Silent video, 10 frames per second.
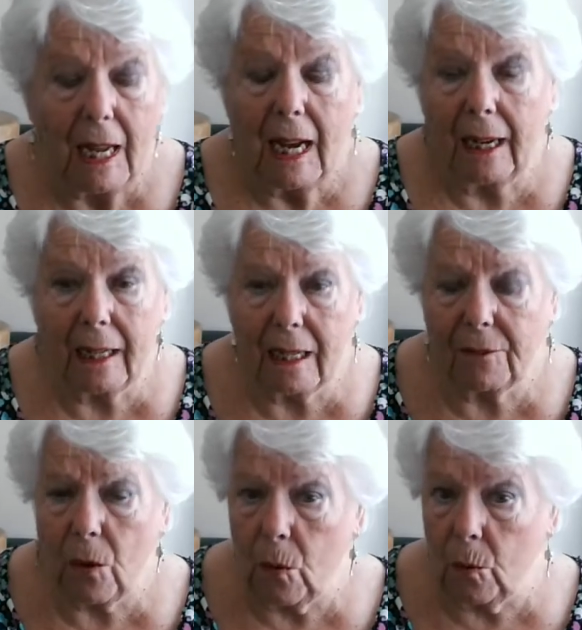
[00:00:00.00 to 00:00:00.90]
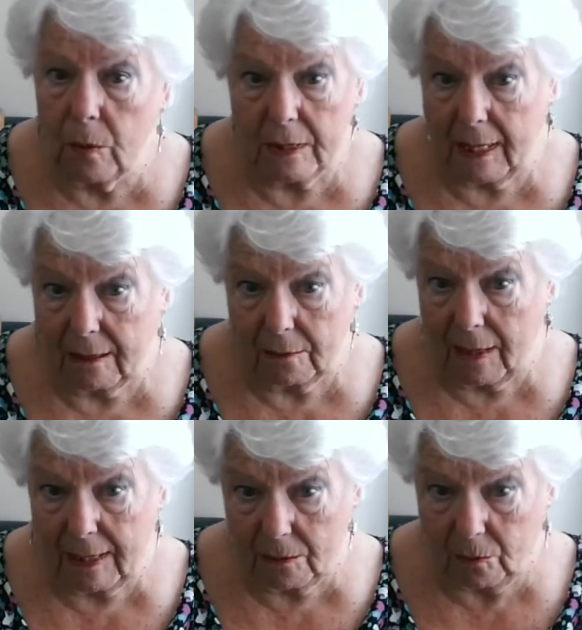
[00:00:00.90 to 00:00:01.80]
And I have always had
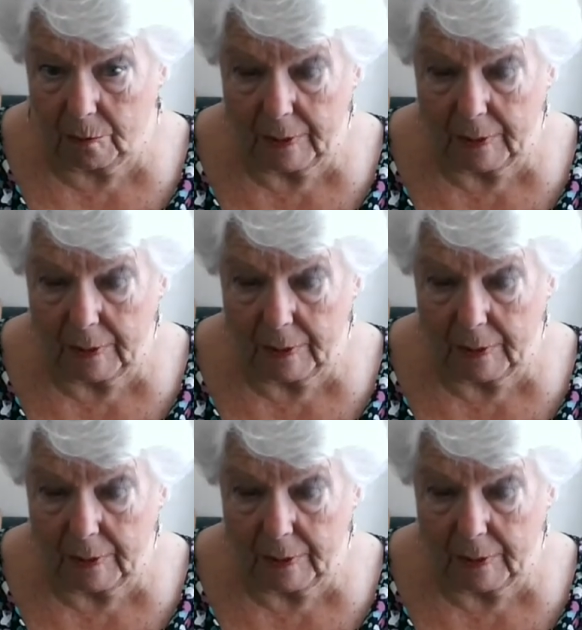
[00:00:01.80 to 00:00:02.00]
help.